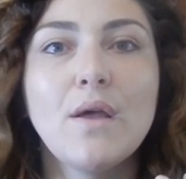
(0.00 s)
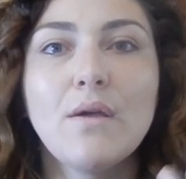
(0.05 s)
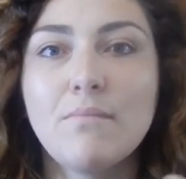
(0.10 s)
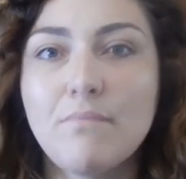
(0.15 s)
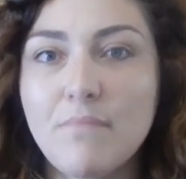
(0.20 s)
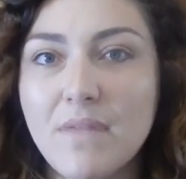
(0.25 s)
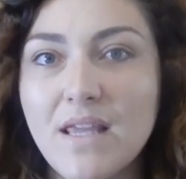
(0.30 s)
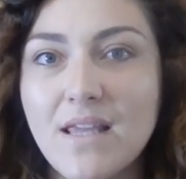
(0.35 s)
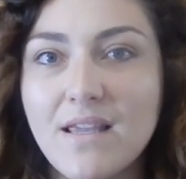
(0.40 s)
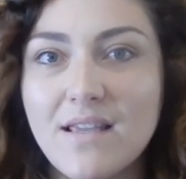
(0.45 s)

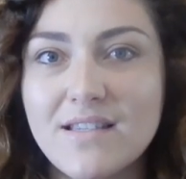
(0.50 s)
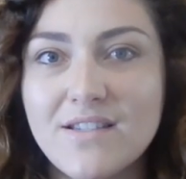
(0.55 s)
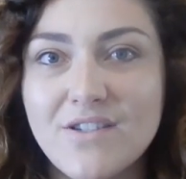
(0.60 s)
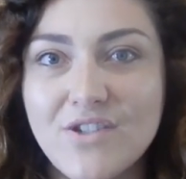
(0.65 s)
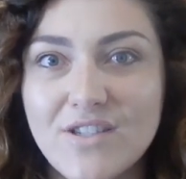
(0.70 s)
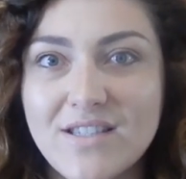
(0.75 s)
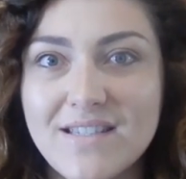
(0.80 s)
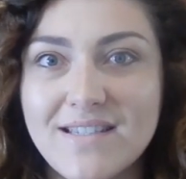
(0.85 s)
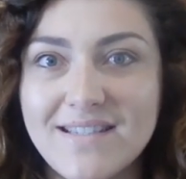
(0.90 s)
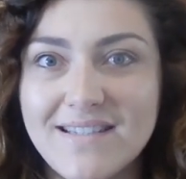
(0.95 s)
me,
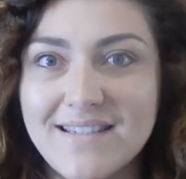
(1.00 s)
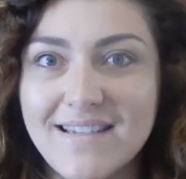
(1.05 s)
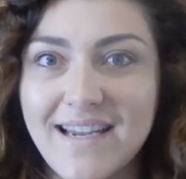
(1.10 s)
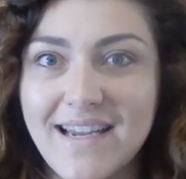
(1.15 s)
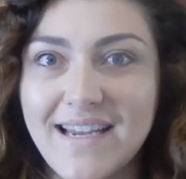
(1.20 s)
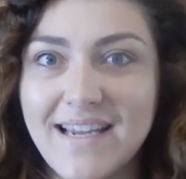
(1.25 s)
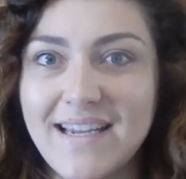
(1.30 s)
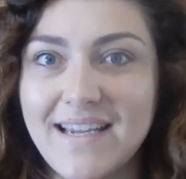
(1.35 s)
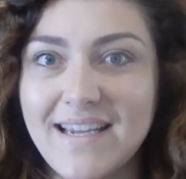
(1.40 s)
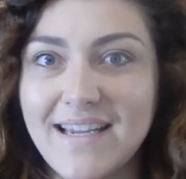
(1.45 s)

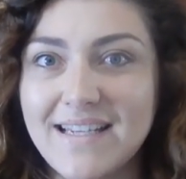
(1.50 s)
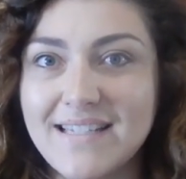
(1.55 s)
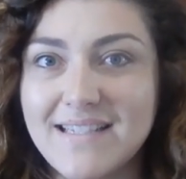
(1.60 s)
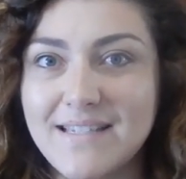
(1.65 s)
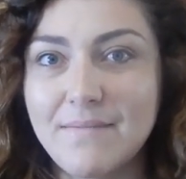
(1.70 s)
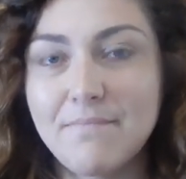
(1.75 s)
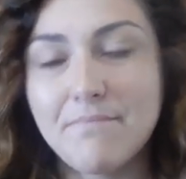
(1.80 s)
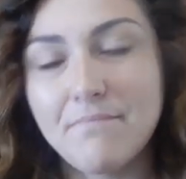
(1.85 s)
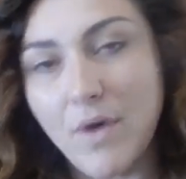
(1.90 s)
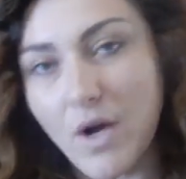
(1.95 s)

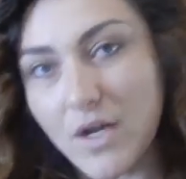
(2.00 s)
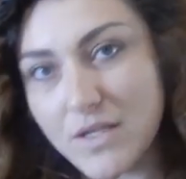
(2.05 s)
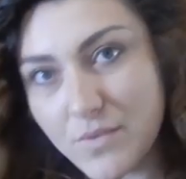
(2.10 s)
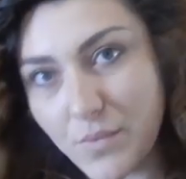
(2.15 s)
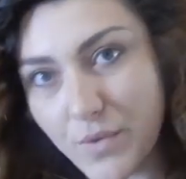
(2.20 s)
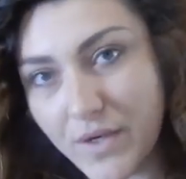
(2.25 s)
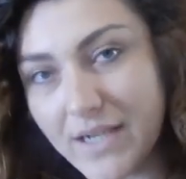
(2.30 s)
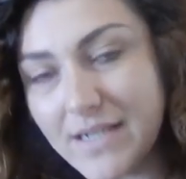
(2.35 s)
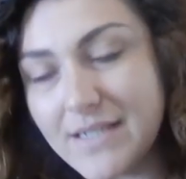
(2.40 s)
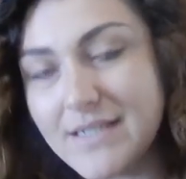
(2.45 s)
it's us
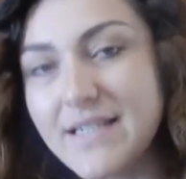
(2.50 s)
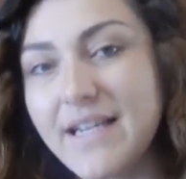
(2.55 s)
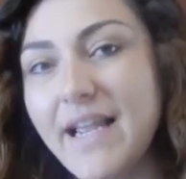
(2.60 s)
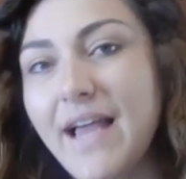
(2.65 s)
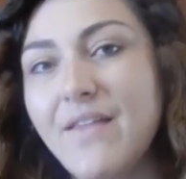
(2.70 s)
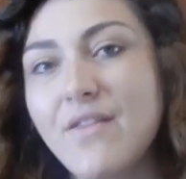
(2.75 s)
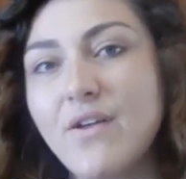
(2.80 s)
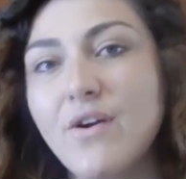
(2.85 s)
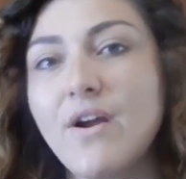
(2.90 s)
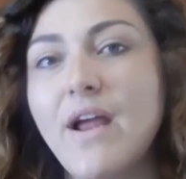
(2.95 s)
working
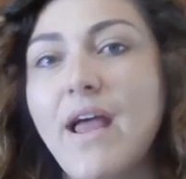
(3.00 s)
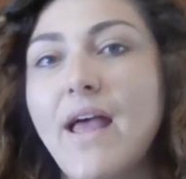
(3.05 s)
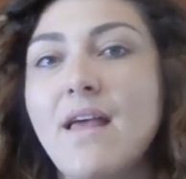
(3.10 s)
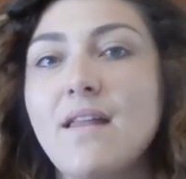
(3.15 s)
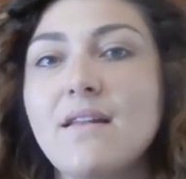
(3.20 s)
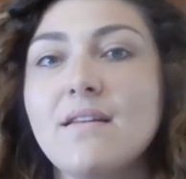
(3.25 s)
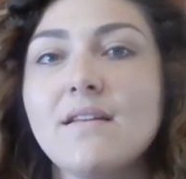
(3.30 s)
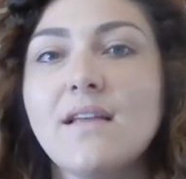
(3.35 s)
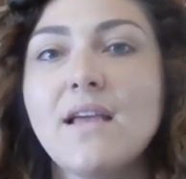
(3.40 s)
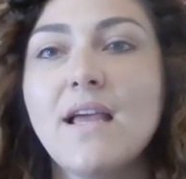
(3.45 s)
together
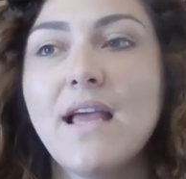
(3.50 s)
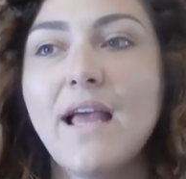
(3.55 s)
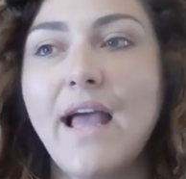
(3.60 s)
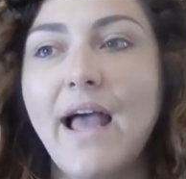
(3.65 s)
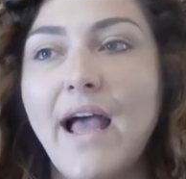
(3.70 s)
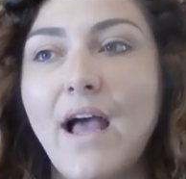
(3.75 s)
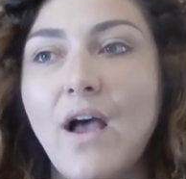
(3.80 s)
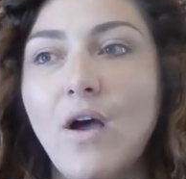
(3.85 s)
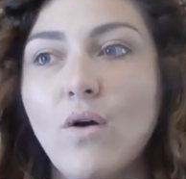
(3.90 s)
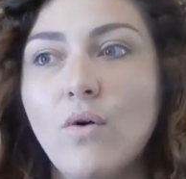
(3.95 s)
and
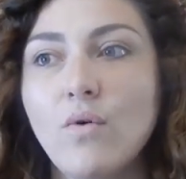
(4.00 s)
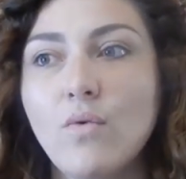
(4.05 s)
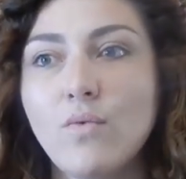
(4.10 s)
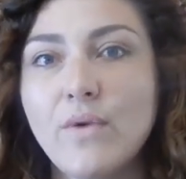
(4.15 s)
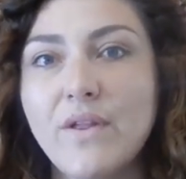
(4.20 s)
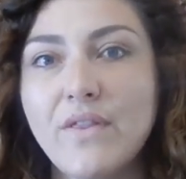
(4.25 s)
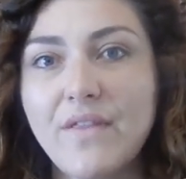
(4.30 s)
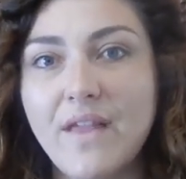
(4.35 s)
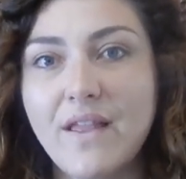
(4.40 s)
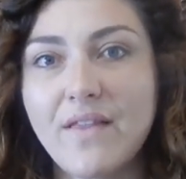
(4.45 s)
how
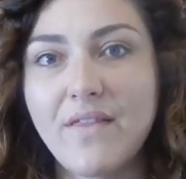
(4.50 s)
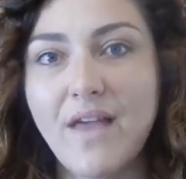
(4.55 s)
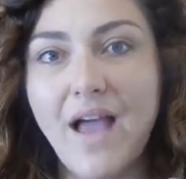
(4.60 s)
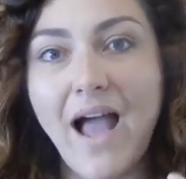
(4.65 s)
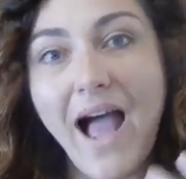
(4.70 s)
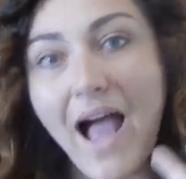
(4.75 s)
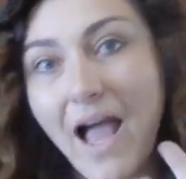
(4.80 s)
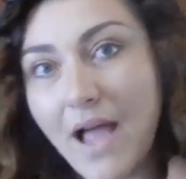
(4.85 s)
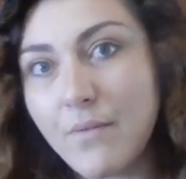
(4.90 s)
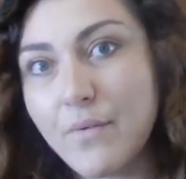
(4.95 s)
we think that
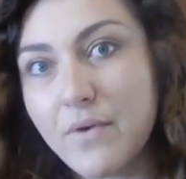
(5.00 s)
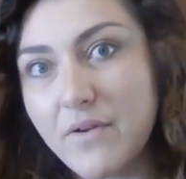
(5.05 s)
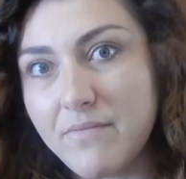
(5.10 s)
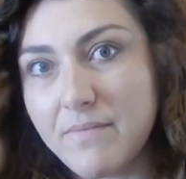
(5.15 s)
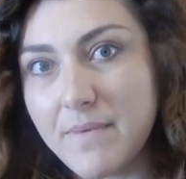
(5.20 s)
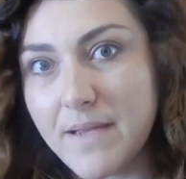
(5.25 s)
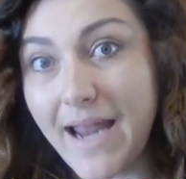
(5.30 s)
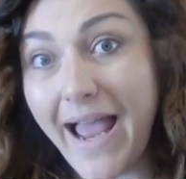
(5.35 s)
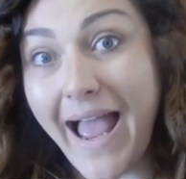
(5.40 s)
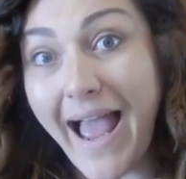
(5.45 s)
I would have
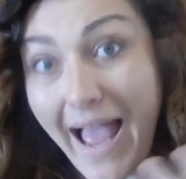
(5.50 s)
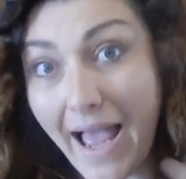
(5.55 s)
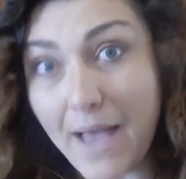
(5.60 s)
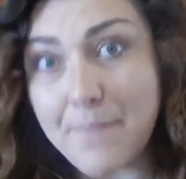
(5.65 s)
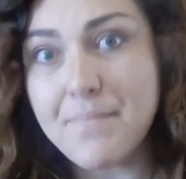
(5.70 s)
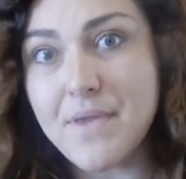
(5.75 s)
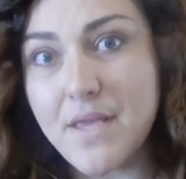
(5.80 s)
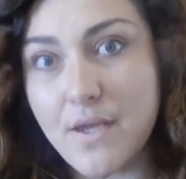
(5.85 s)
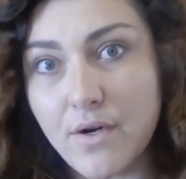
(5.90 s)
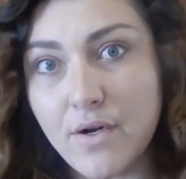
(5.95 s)
been
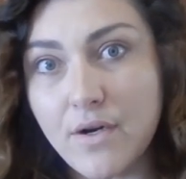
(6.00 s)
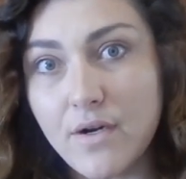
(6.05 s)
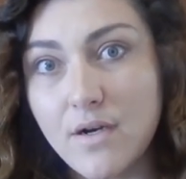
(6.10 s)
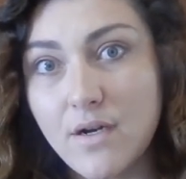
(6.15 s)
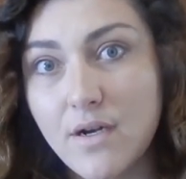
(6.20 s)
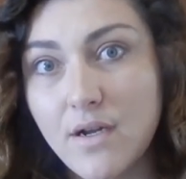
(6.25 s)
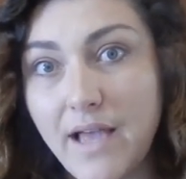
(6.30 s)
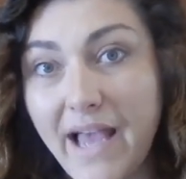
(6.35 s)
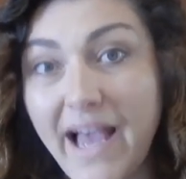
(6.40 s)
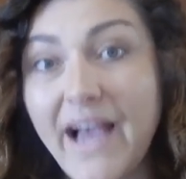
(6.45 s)
happier
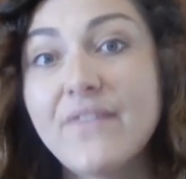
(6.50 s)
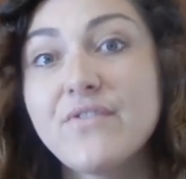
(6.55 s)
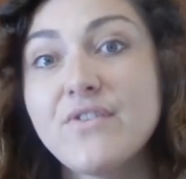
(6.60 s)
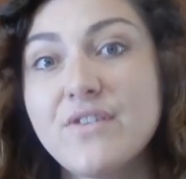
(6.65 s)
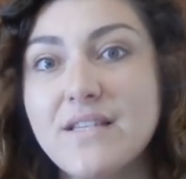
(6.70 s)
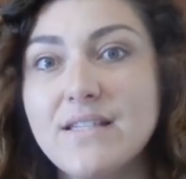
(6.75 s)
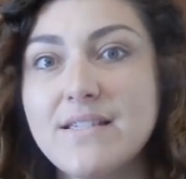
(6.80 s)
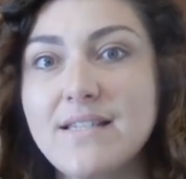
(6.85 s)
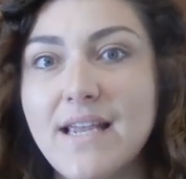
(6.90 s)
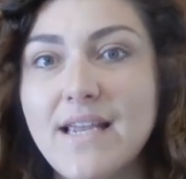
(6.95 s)
after
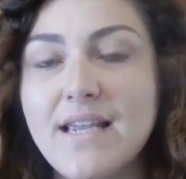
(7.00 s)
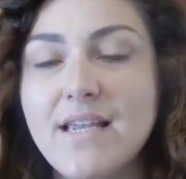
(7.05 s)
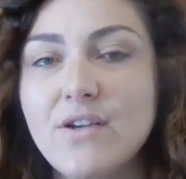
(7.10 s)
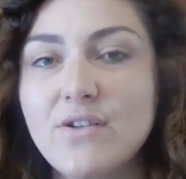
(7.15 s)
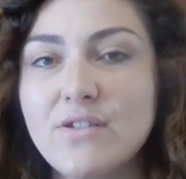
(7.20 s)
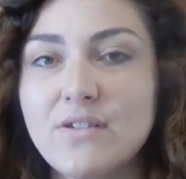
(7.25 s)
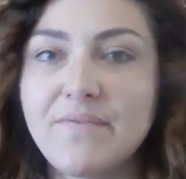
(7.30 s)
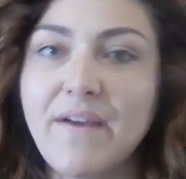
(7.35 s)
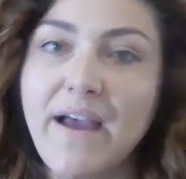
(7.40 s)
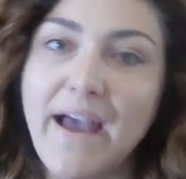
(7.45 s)
these 8
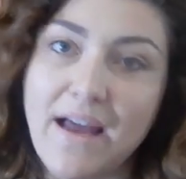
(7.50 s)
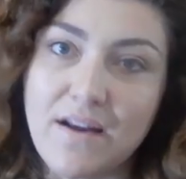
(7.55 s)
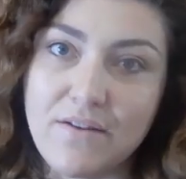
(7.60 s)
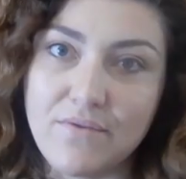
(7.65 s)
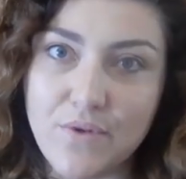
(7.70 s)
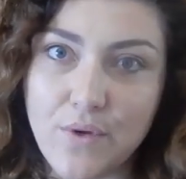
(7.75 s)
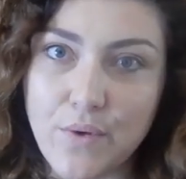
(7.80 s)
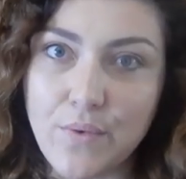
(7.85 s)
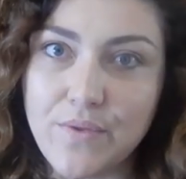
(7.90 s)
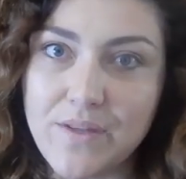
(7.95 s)
years if I had have
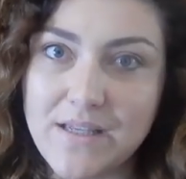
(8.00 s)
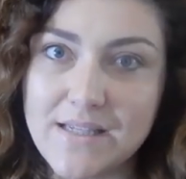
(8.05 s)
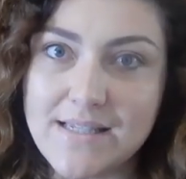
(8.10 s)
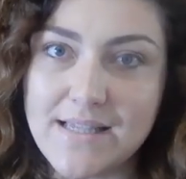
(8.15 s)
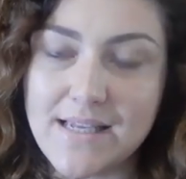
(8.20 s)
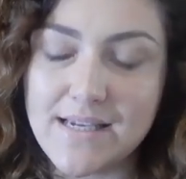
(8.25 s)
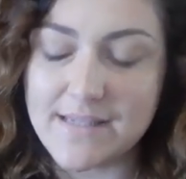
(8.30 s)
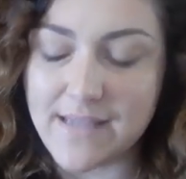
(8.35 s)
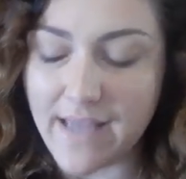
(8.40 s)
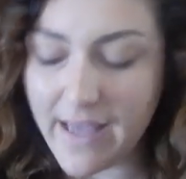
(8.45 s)
known these
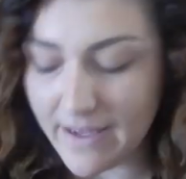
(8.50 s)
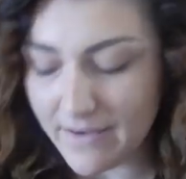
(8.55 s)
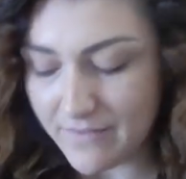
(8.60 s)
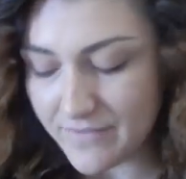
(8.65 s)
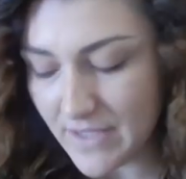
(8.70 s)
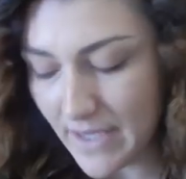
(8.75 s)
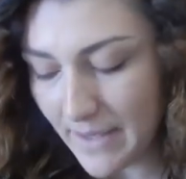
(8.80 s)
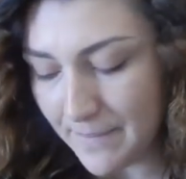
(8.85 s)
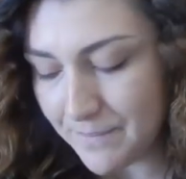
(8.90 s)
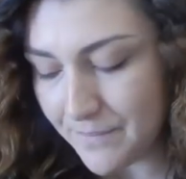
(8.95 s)
things ahead of
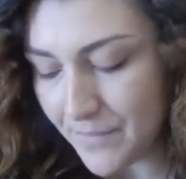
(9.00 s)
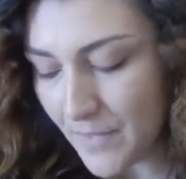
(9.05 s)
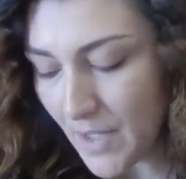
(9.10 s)
time.